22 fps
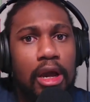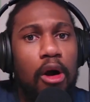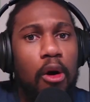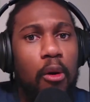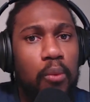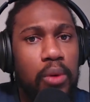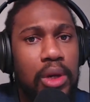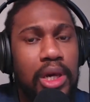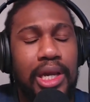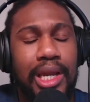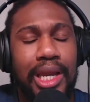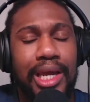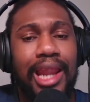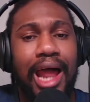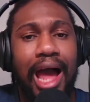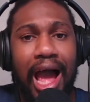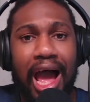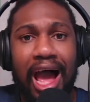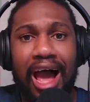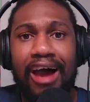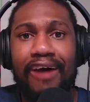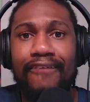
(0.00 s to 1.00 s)
we can
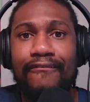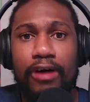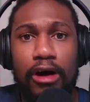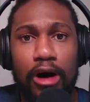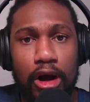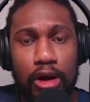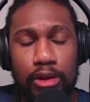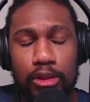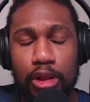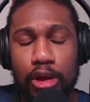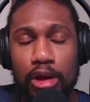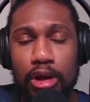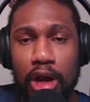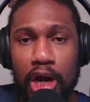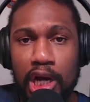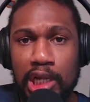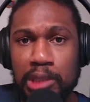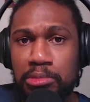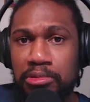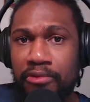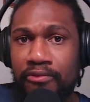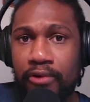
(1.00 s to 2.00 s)
have other
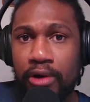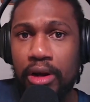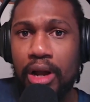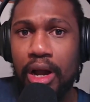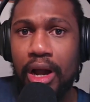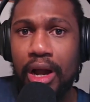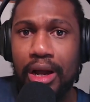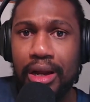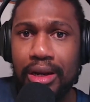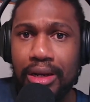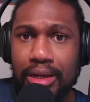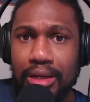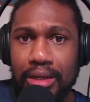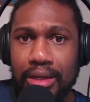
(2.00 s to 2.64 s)
gods before God?